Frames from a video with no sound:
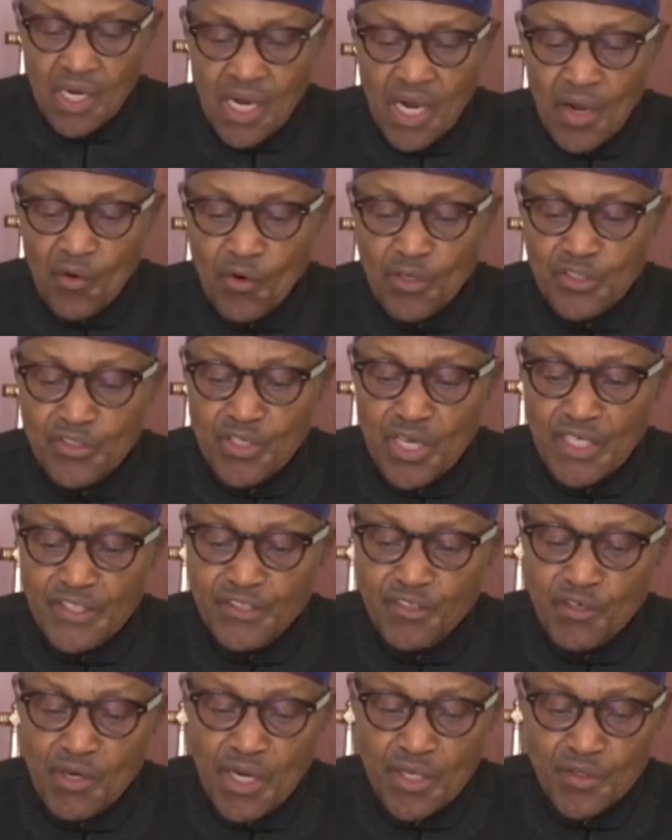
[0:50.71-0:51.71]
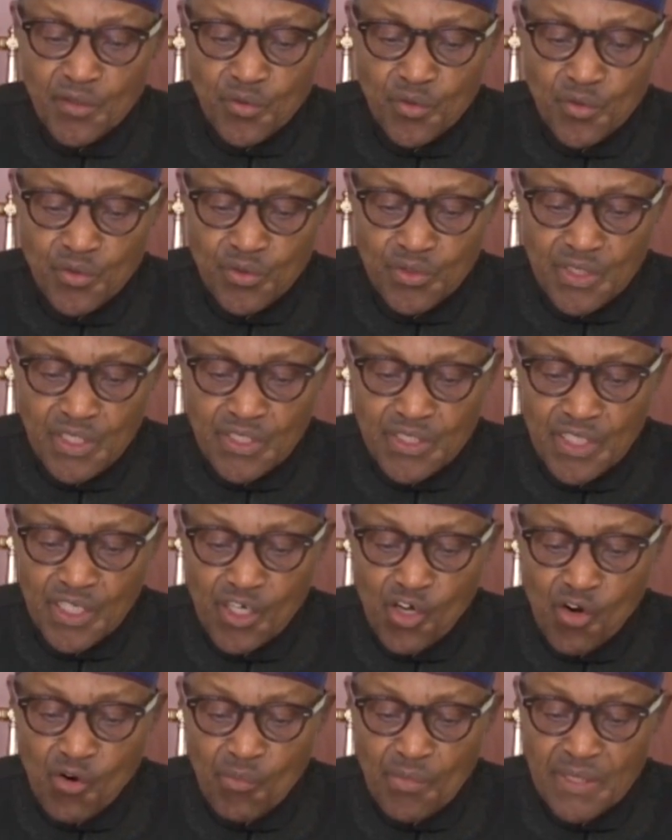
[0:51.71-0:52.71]
I want to assure you that the
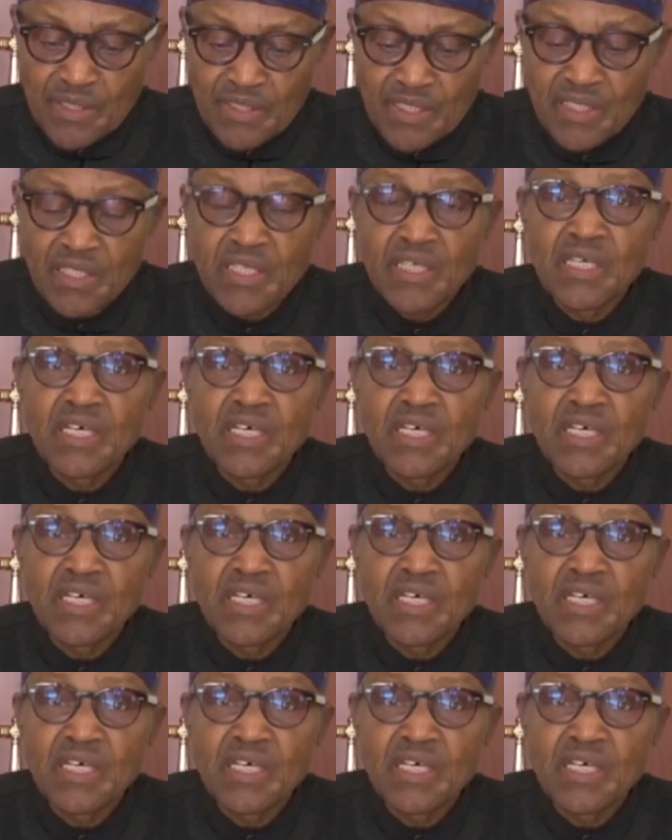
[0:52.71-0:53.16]
government